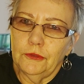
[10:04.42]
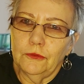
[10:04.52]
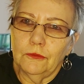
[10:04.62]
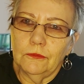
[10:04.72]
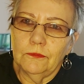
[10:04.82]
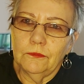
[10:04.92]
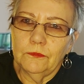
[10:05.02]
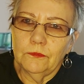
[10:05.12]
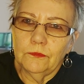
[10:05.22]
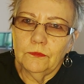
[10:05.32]
you
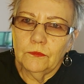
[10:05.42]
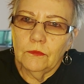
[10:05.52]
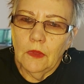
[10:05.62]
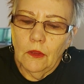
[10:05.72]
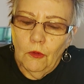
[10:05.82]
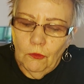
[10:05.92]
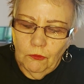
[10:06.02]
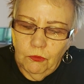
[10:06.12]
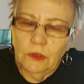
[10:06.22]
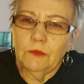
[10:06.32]

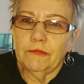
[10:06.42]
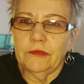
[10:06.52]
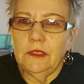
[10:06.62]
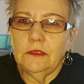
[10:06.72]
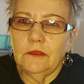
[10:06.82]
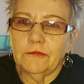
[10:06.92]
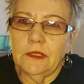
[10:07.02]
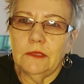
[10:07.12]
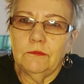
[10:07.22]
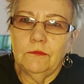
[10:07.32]
what I'm seeing is
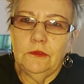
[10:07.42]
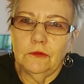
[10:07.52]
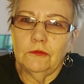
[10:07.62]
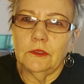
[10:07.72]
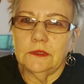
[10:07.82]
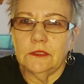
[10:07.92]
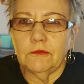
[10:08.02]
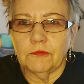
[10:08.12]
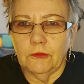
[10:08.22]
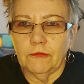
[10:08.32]
that you're looking at
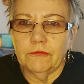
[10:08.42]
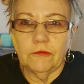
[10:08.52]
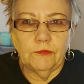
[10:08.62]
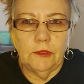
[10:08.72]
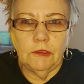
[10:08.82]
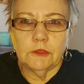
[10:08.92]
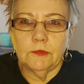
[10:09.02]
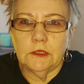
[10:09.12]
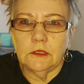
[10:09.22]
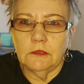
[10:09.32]
this person as marriage
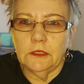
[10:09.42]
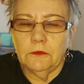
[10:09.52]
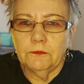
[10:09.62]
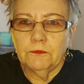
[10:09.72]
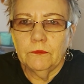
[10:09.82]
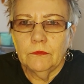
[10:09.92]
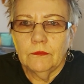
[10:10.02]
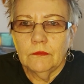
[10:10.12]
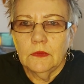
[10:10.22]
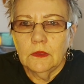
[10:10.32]
material.
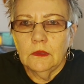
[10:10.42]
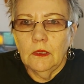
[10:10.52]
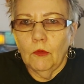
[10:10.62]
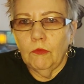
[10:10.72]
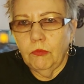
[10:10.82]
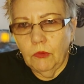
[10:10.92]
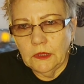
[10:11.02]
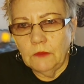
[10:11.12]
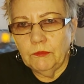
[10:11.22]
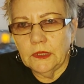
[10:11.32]

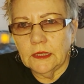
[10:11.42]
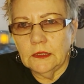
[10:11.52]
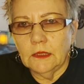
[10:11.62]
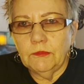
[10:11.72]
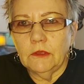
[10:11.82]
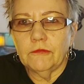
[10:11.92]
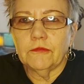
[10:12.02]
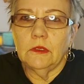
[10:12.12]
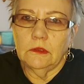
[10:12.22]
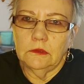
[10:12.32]
What I'm picking up
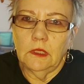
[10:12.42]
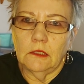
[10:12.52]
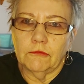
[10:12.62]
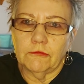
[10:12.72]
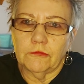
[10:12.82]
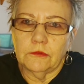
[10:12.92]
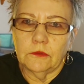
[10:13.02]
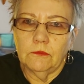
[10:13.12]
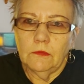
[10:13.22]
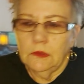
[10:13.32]
is lust,
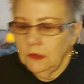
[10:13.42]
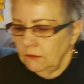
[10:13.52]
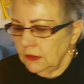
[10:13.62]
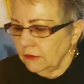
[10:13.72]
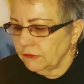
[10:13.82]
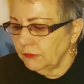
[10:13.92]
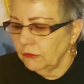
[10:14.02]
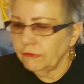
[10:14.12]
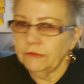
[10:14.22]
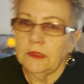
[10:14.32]
because the
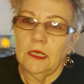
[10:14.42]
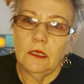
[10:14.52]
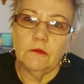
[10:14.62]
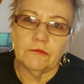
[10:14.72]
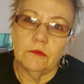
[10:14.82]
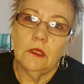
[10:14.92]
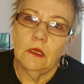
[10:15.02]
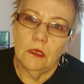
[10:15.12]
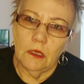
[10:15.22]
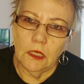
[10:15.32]
person has
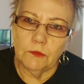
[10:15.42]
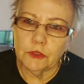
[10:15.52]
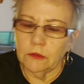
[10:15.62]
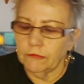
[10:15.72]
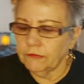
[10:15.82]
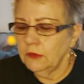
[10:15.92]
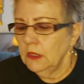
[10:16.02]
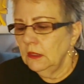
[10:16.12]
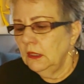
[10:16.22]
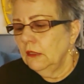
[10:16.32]
options.
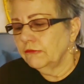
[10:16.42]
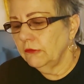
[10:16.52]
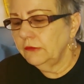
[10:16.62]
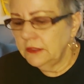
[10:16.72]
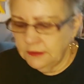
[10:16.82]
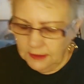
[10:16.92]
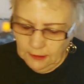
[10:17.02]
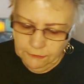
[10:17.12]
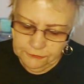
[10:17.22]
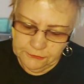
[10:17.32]
So the
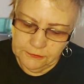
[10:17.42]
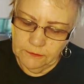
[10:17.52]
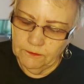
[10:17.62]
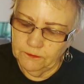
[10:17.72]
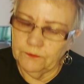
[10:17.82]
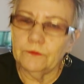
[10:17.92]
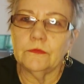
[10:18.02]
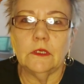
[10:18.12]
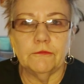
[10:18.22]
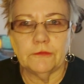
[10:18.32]
death
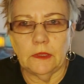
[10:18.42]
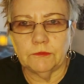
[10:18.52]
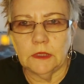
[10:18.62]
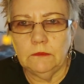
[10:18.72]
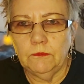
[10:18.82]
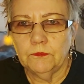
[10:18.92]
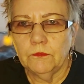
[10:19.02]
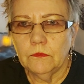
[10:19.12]
of something